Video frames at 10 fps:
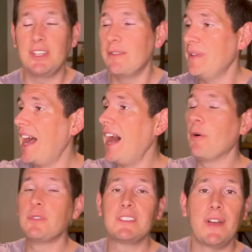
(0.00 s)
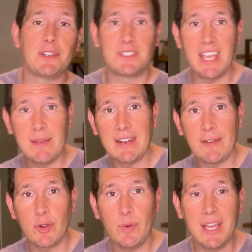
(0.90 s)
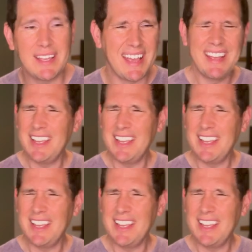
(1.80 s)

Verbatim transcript: You give me hours of entertainment every week.